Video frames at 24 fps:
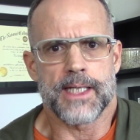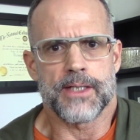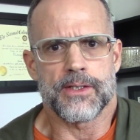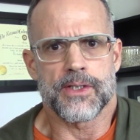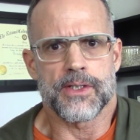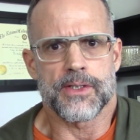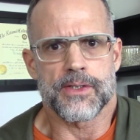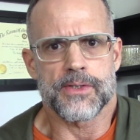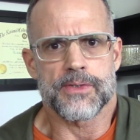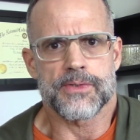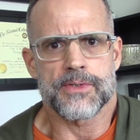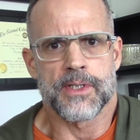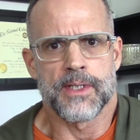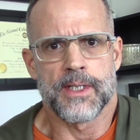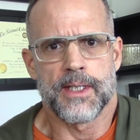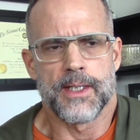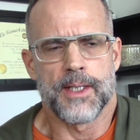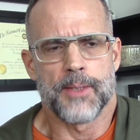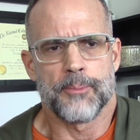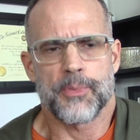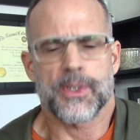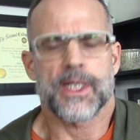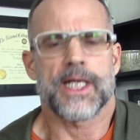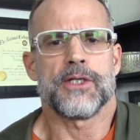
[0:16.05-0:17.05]
years,
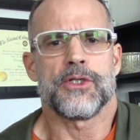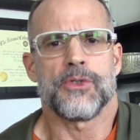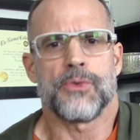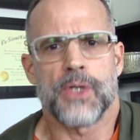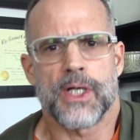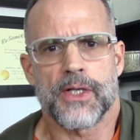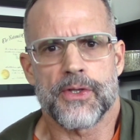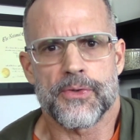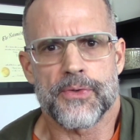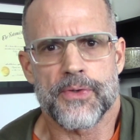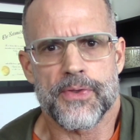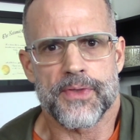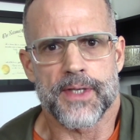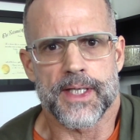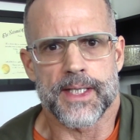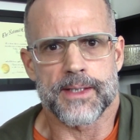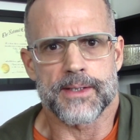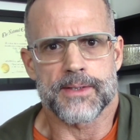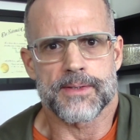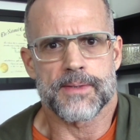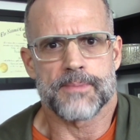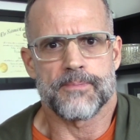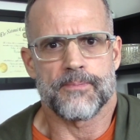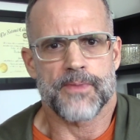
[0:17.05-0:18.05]
but I do other
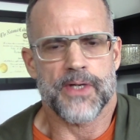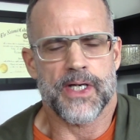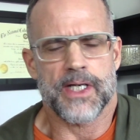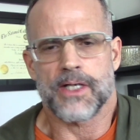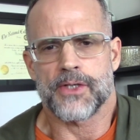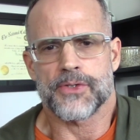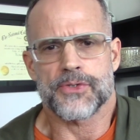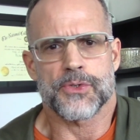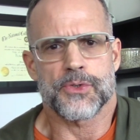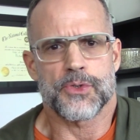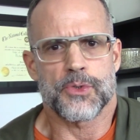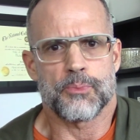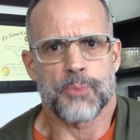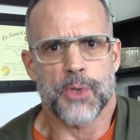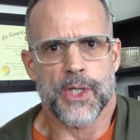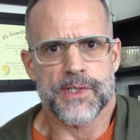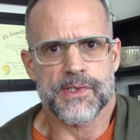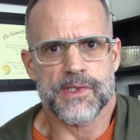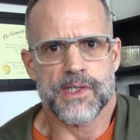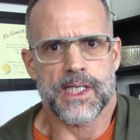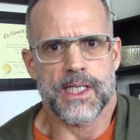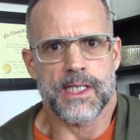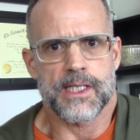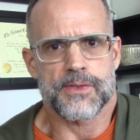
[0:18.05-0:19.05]
things. I also do
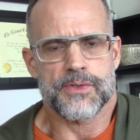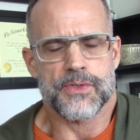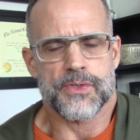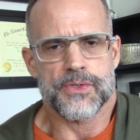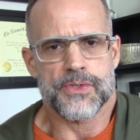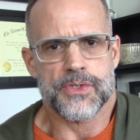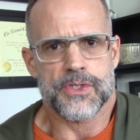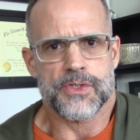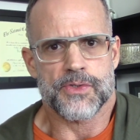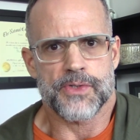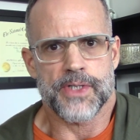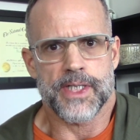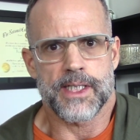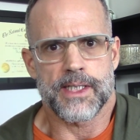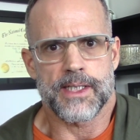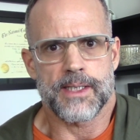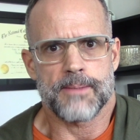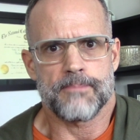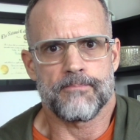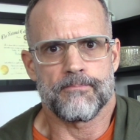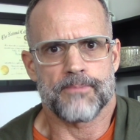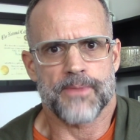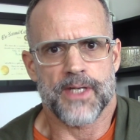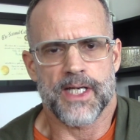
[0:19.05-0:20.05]
breast cancer
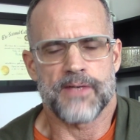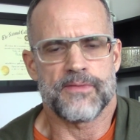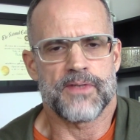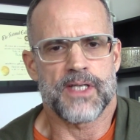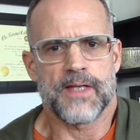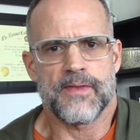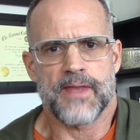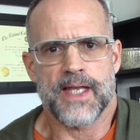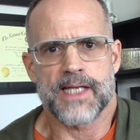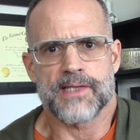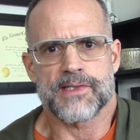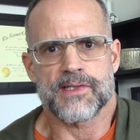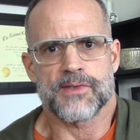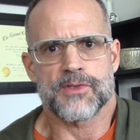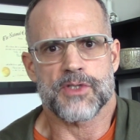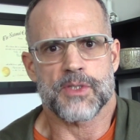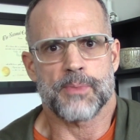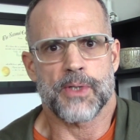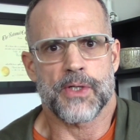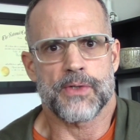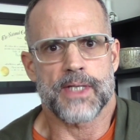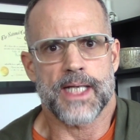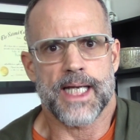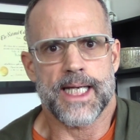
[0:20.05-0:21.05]
screening. I've done that since
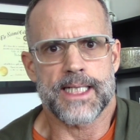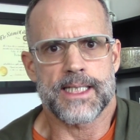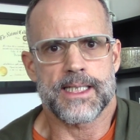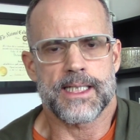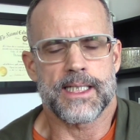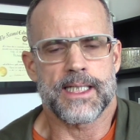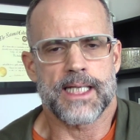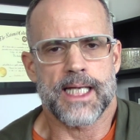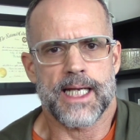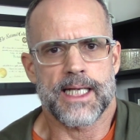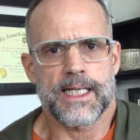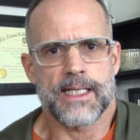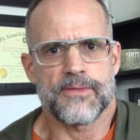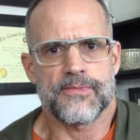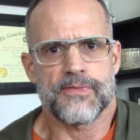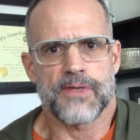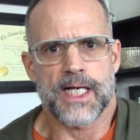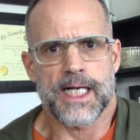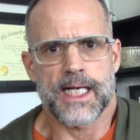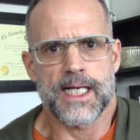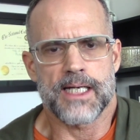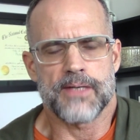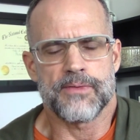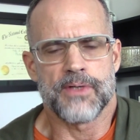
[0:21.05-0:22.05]
about
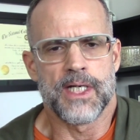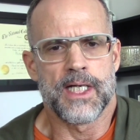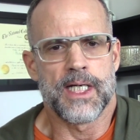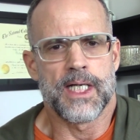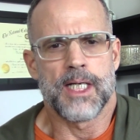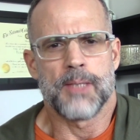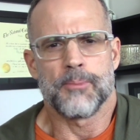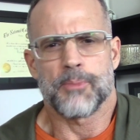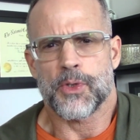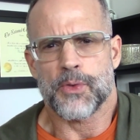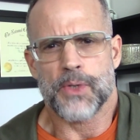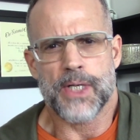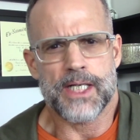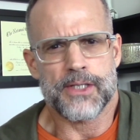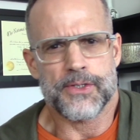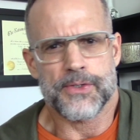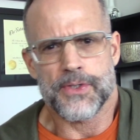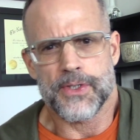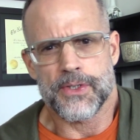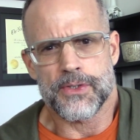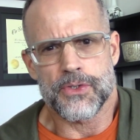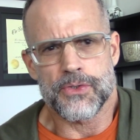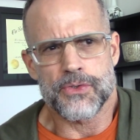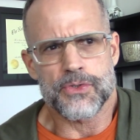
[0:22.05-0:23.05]
1995, but
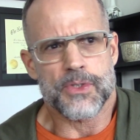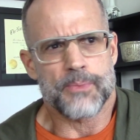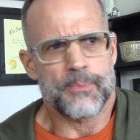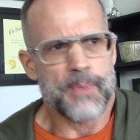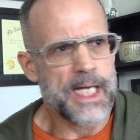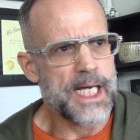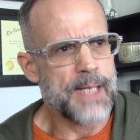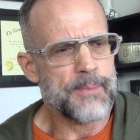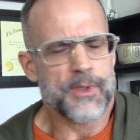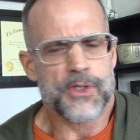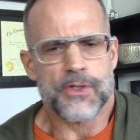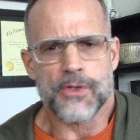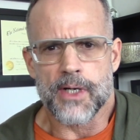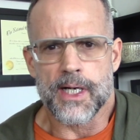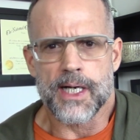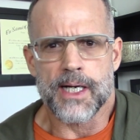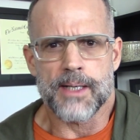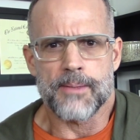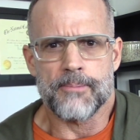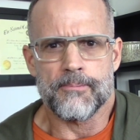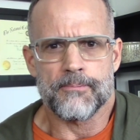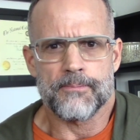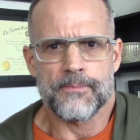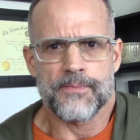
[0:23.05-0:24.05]
rather than use a
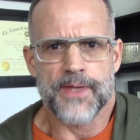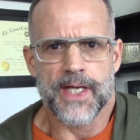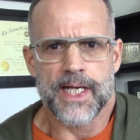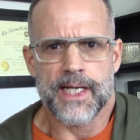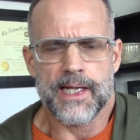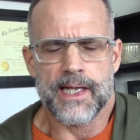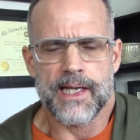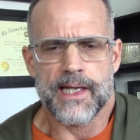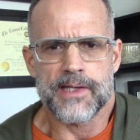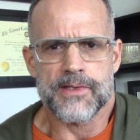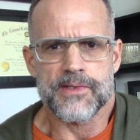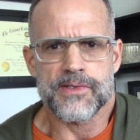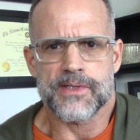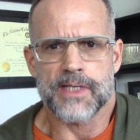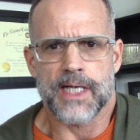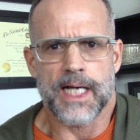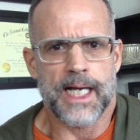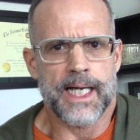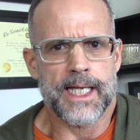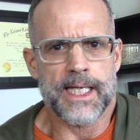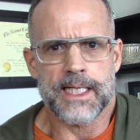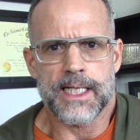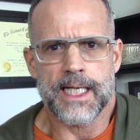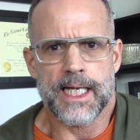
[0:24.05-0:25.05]
mammogram that has
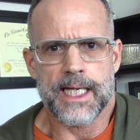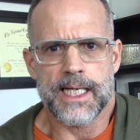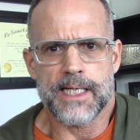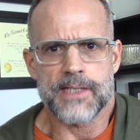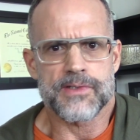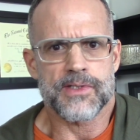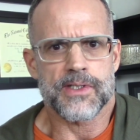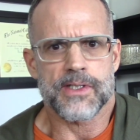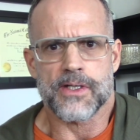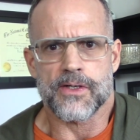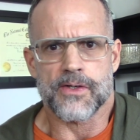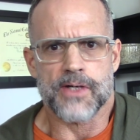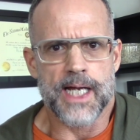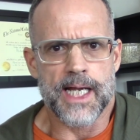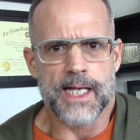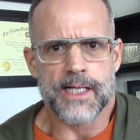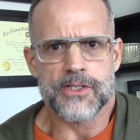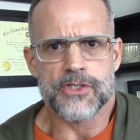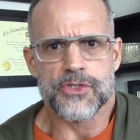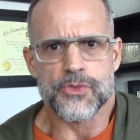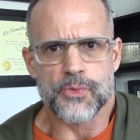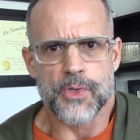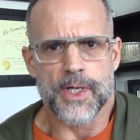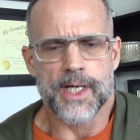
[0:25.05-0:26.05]
ionizing or
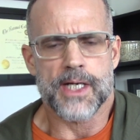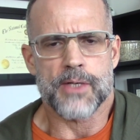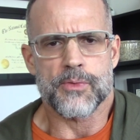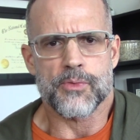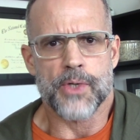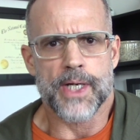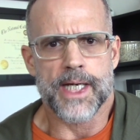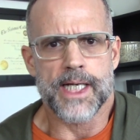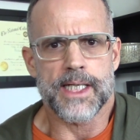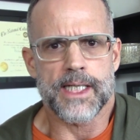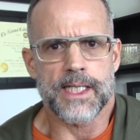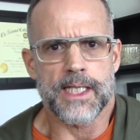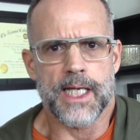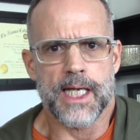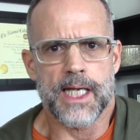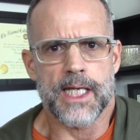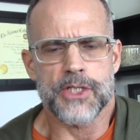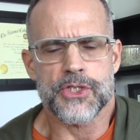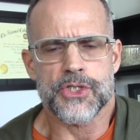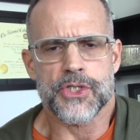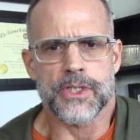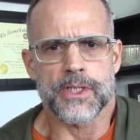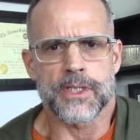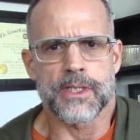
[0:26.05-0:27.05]
X-ray
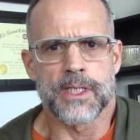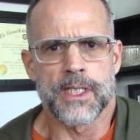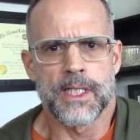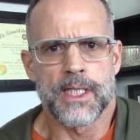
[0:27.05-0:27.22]
radiation,